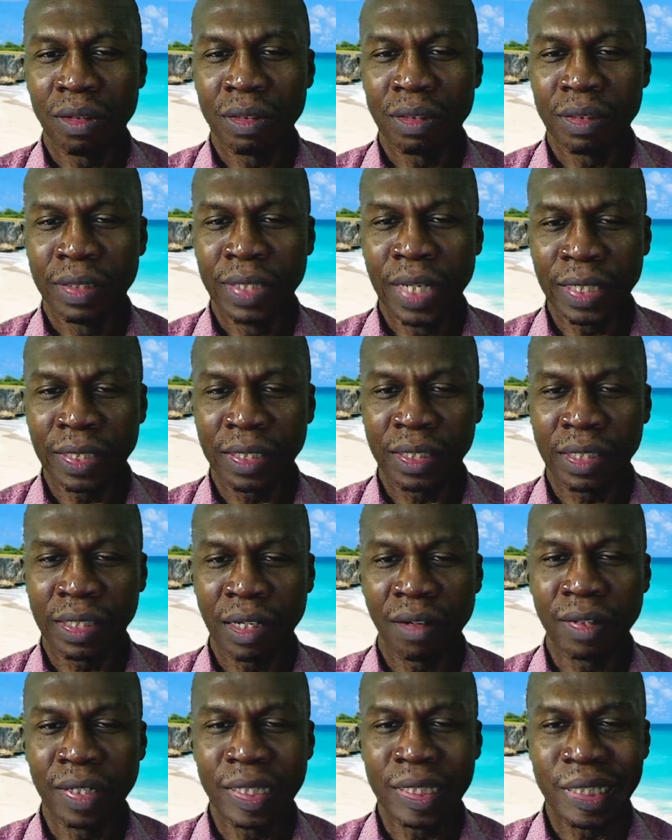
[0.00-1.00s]

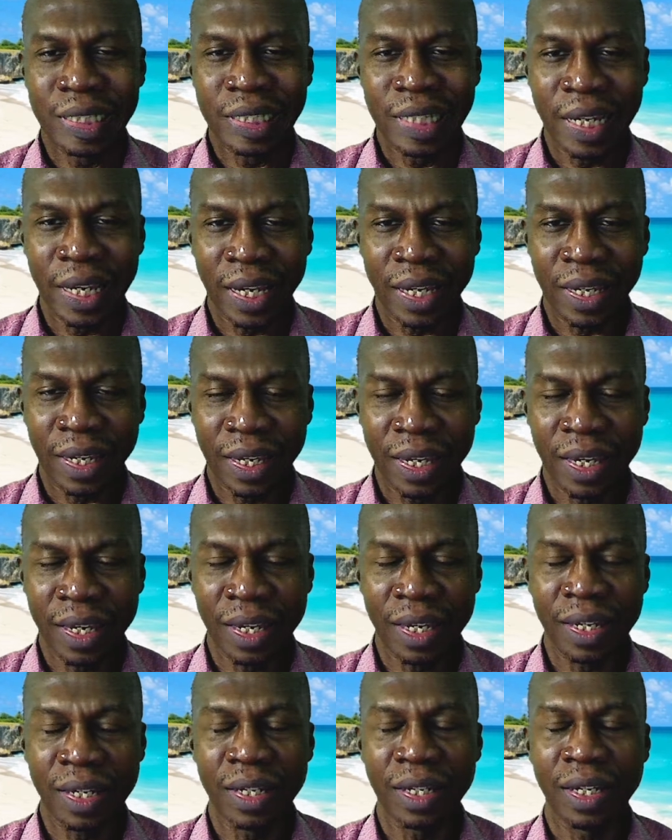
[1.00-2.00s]
necessarily
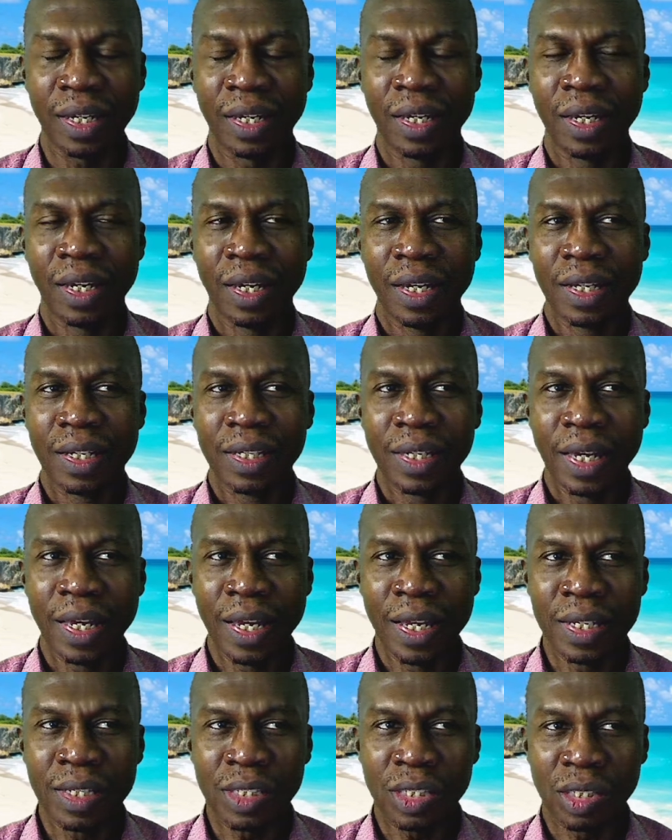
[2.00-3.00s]
taking
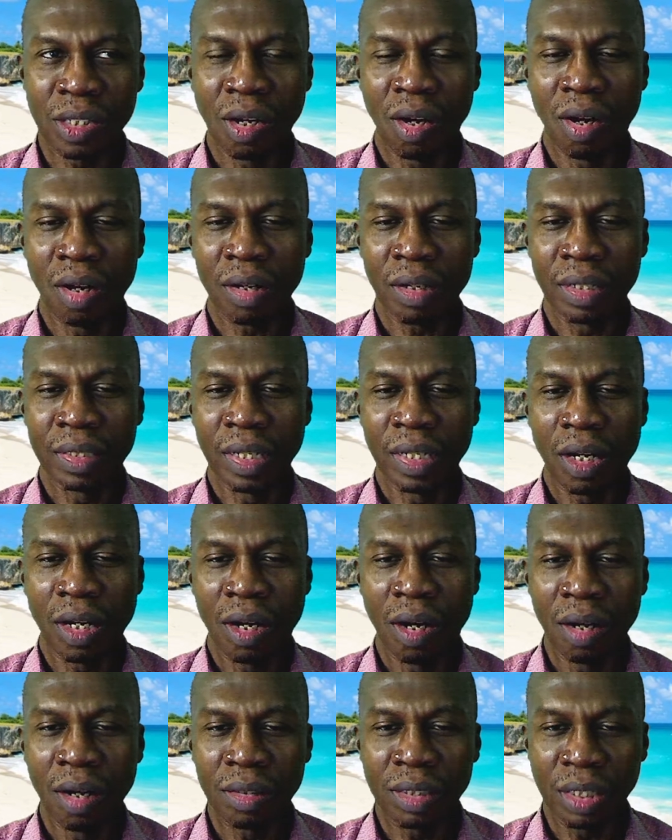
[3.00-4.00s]
in stock the
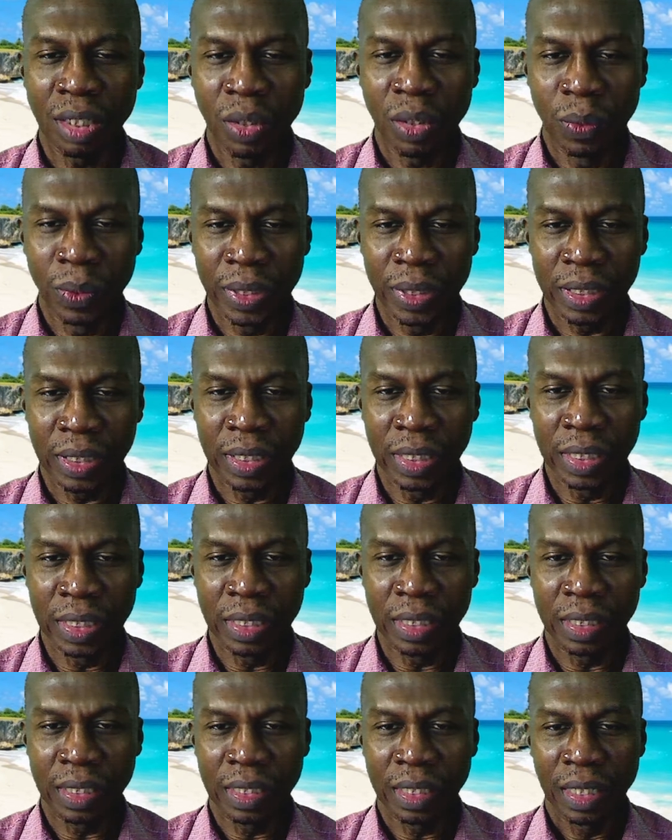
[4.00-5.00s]

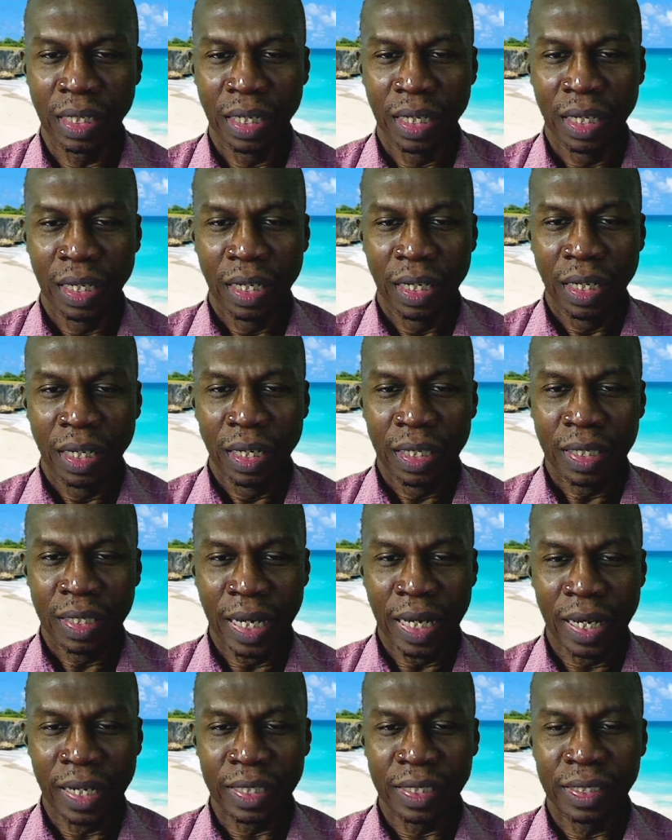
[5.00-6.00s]
consequences
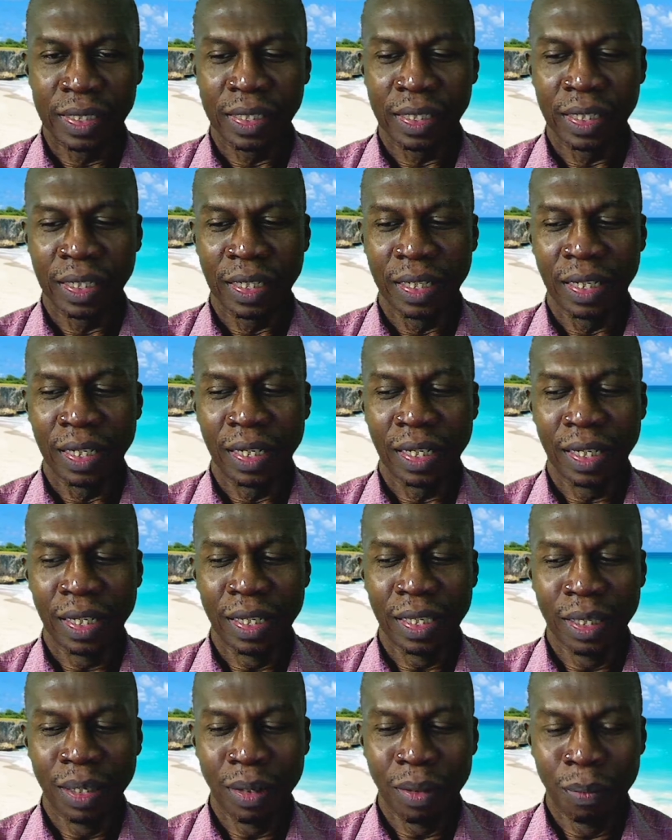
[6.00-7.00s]
that
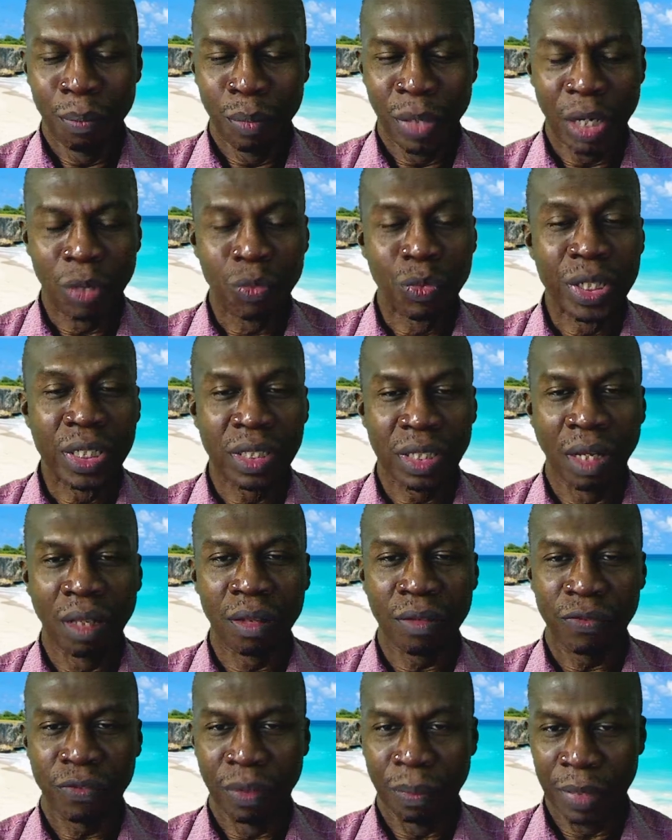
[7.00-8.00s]
may
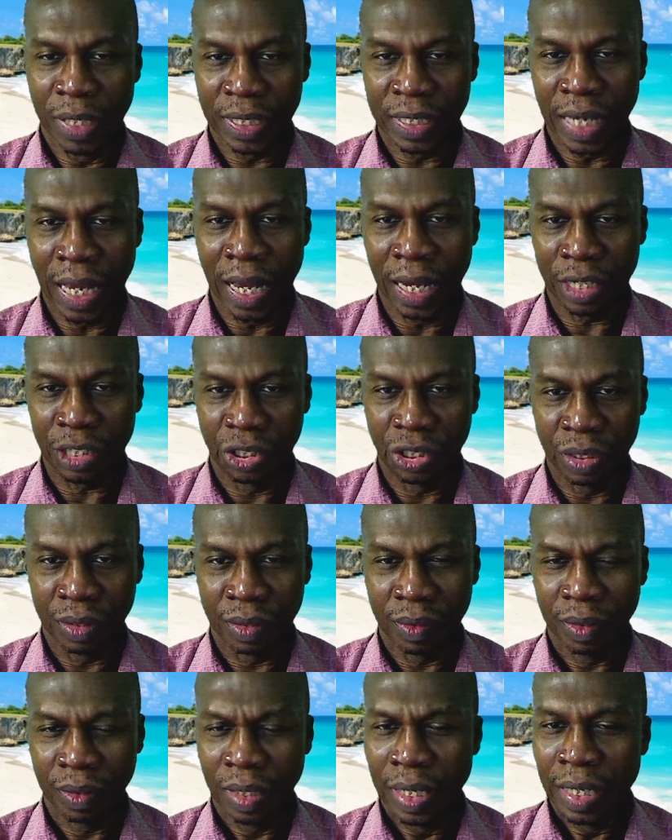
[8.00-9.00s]
result from this action.
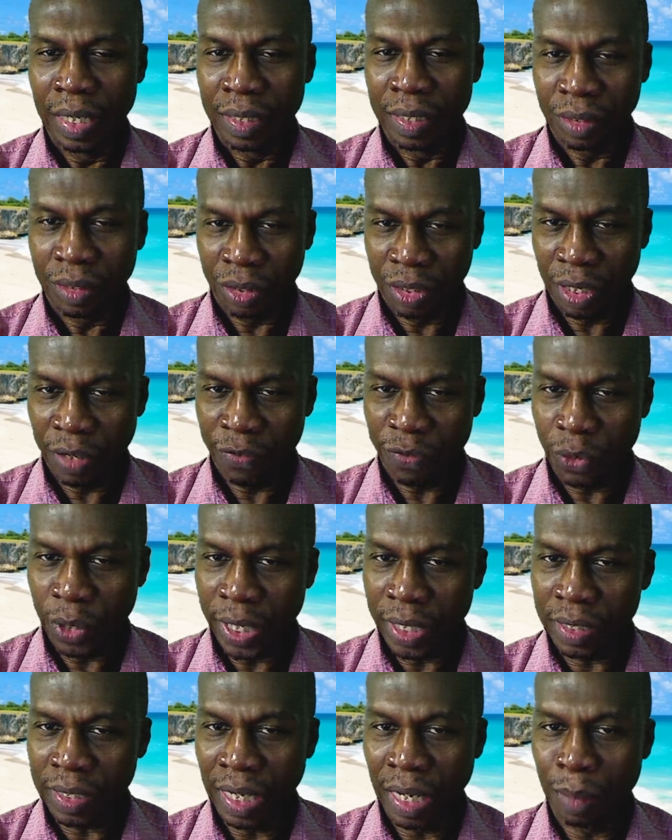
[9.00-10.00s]
Say, for
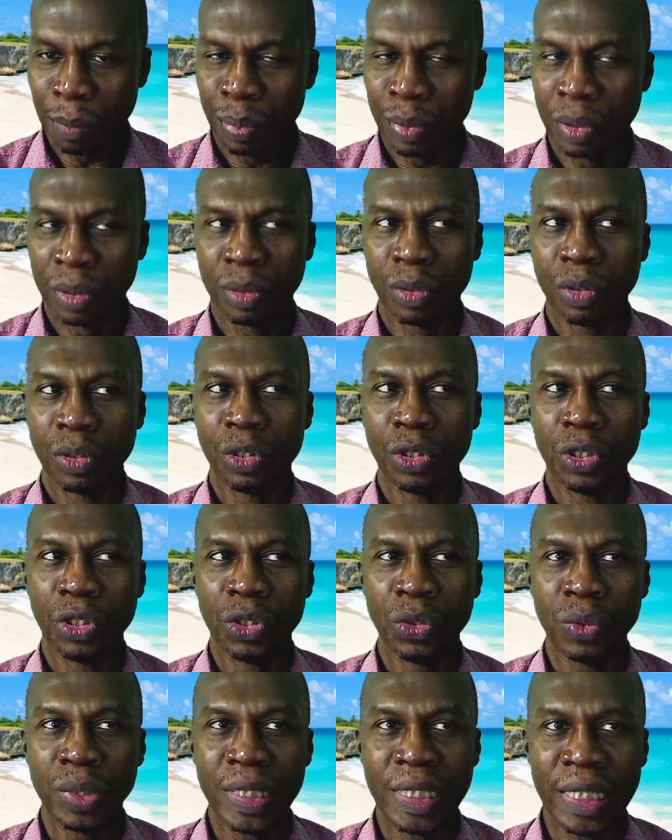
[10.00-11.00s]
example,
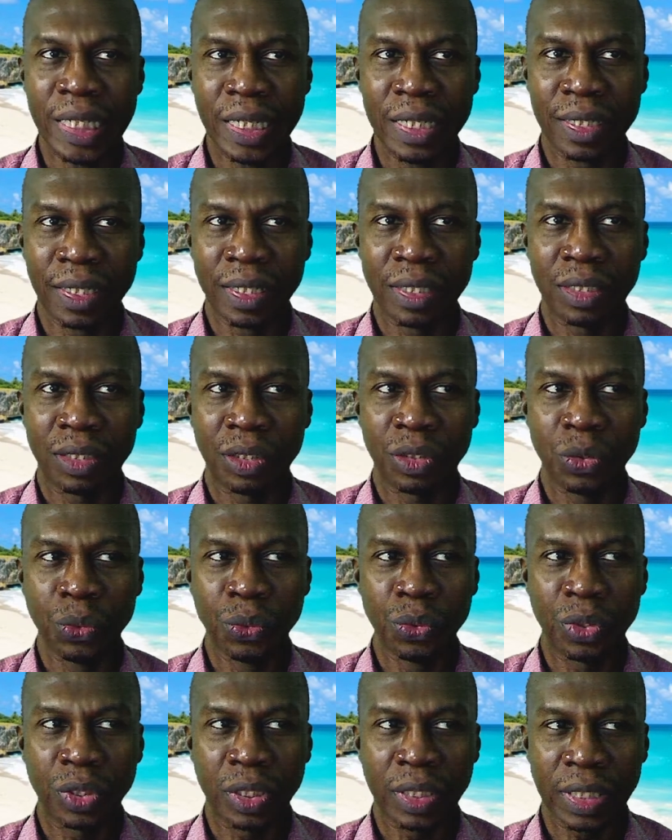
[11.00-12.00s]
you needed to
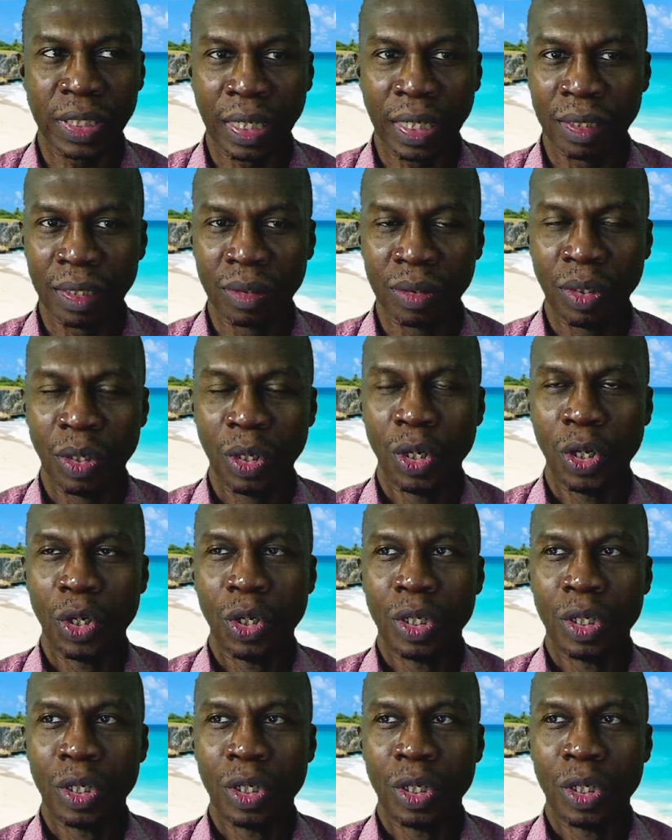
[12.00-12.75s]
sell